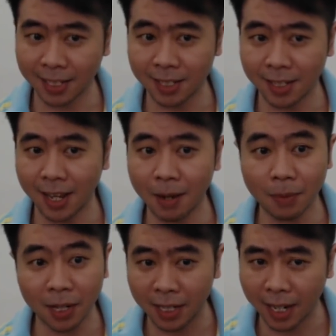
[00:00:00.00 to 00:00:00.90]
this
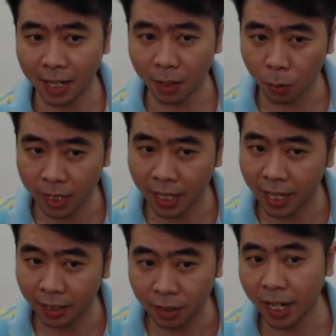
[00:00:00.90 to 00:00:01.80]
time again with
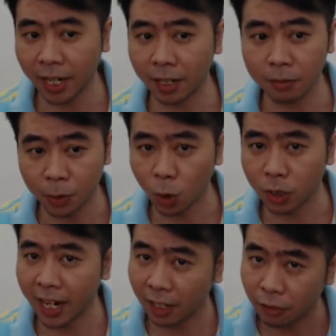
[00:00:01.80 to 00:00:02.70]
a Dragon
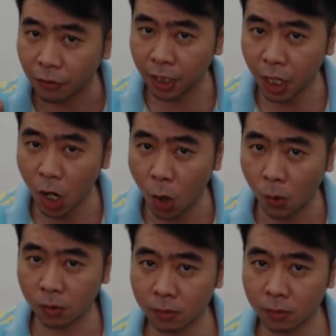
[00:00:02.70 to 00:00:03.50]
Project video.